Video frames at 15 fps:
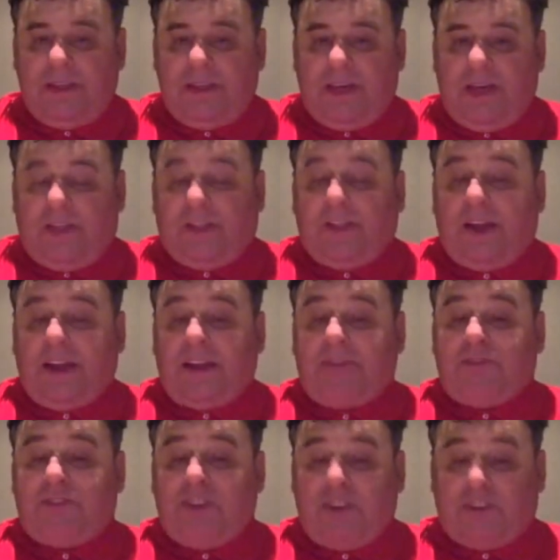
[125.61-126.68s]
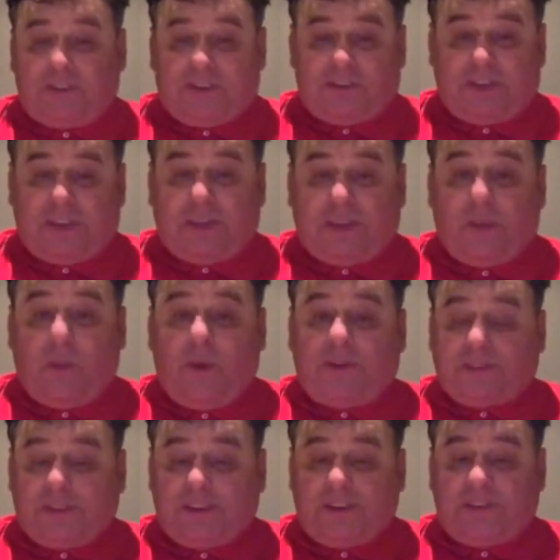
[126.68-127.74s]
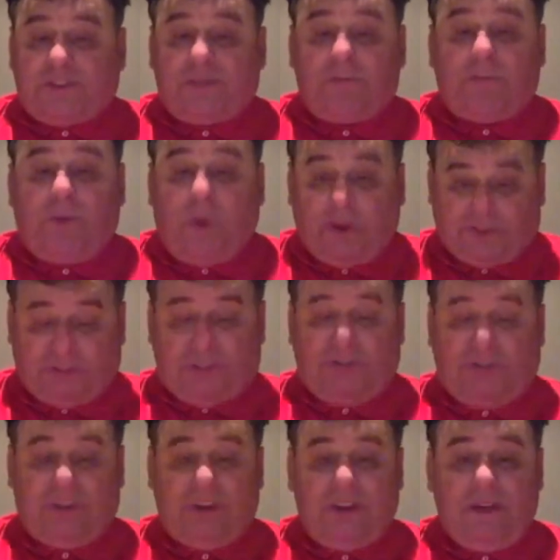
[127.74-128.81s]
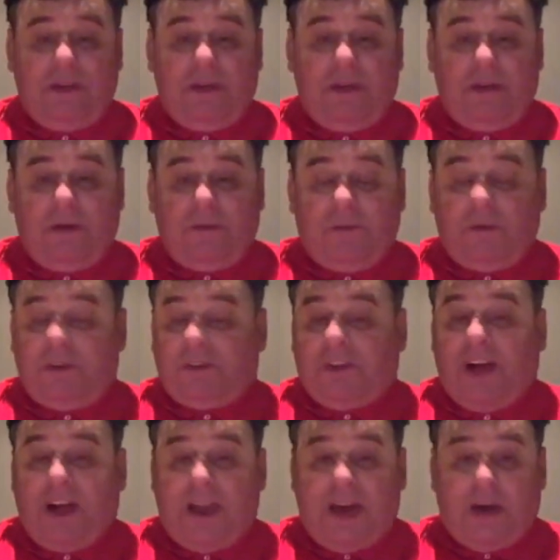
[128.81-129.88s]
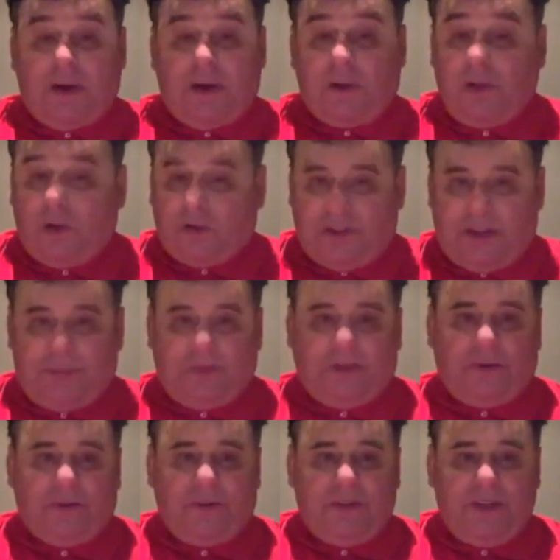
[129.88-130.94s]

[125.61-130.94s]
the light of Jesus that the Wesleys bought would have gone out a long time ago.